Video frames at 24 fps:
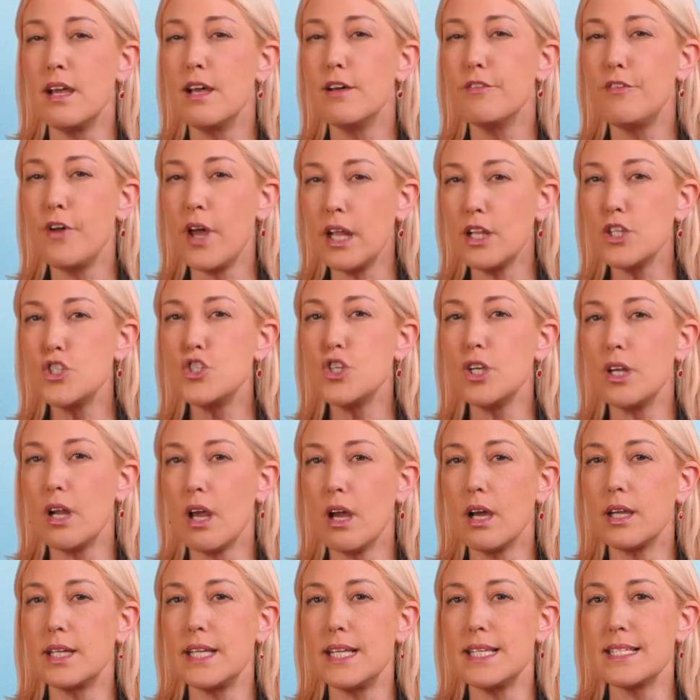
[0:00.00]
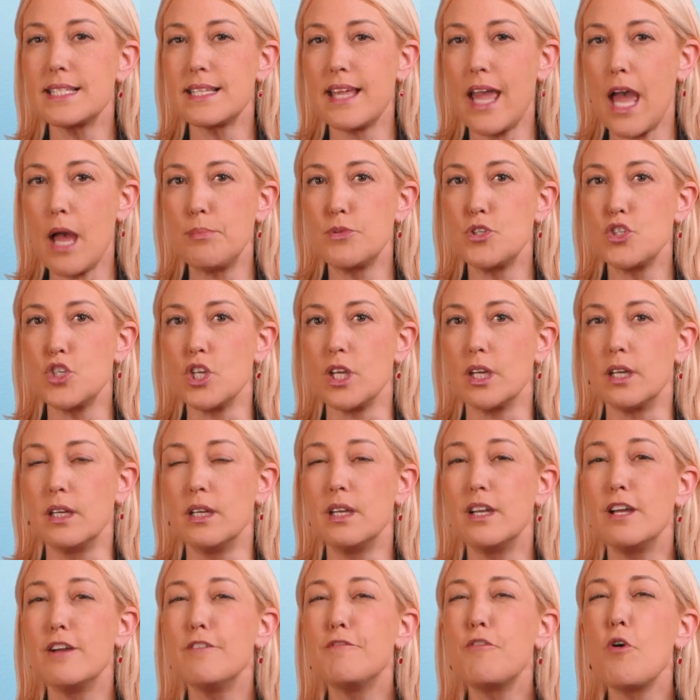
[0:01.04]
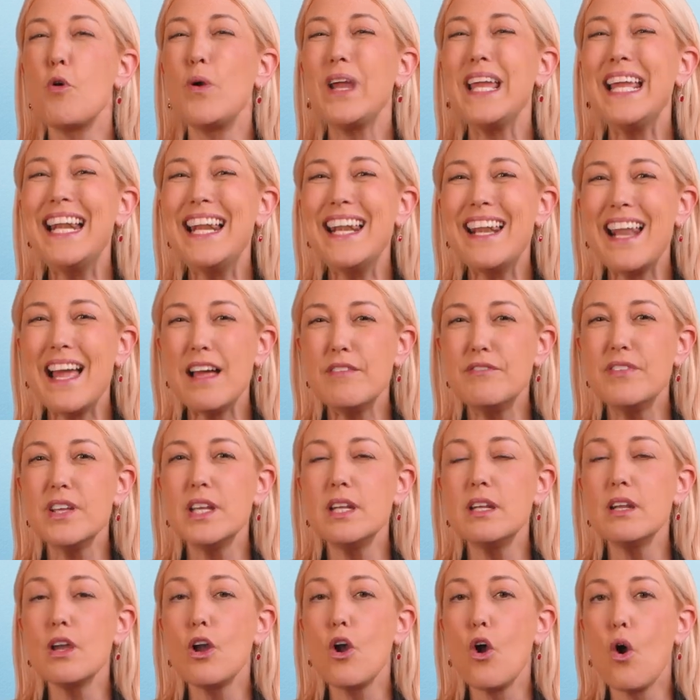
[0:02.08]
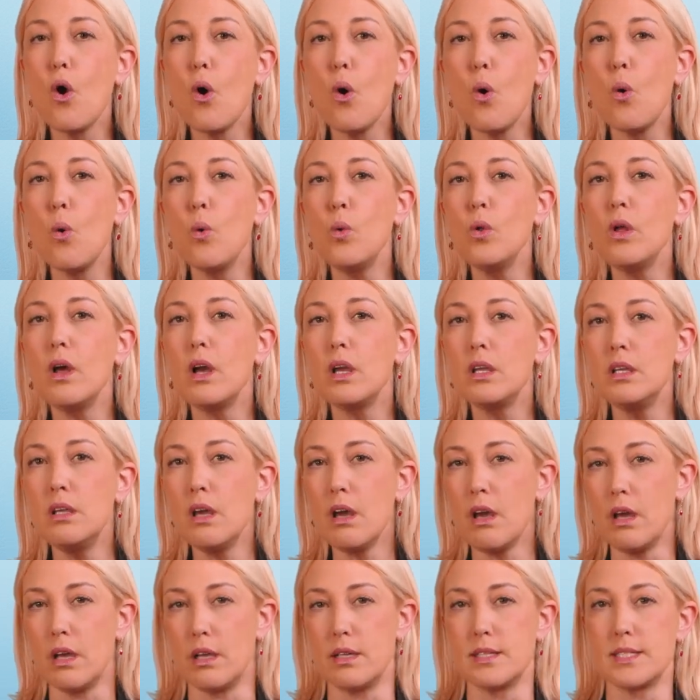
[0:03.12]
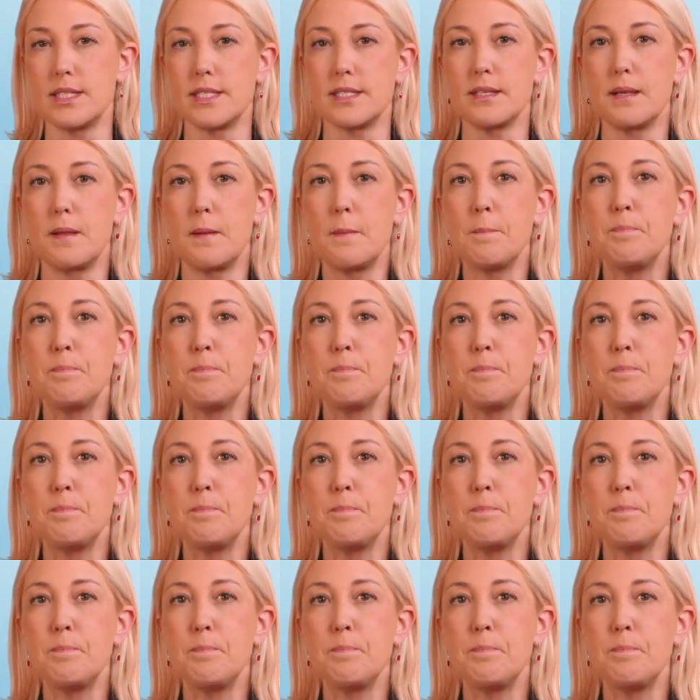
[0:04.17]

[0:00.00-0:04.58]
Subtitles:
for al-Julani's capture for 11 whole years.